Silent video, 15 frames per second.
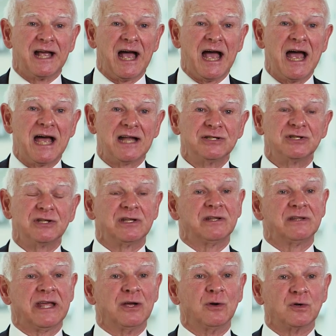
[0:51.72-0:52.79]
And
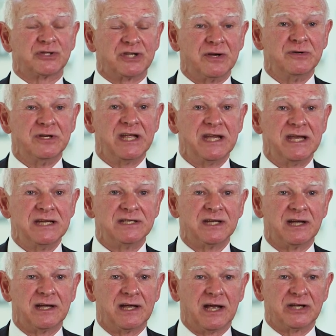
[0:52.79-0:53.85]
they also need
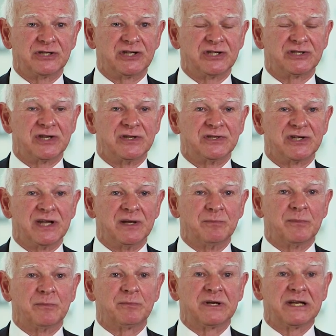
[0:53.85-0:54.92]
assistance in
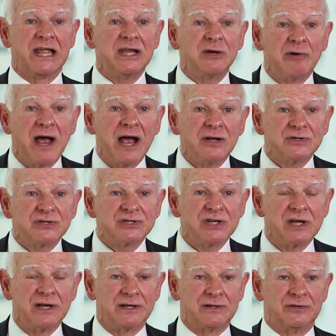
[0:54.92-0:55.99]
playgrounds.
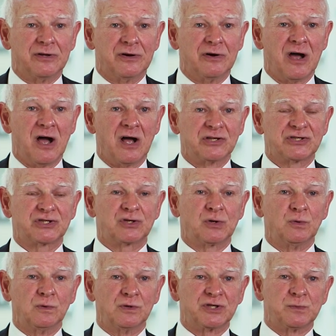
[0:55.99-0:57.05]
There are
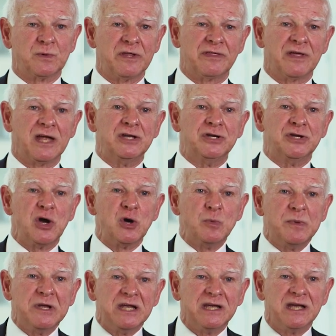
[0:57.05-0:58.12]
schools with
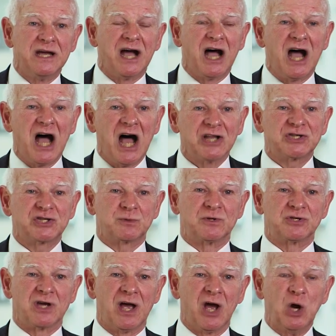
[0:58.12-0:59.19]
adobe huts
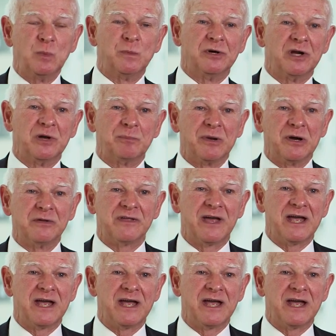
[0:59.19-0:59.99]
which are open at both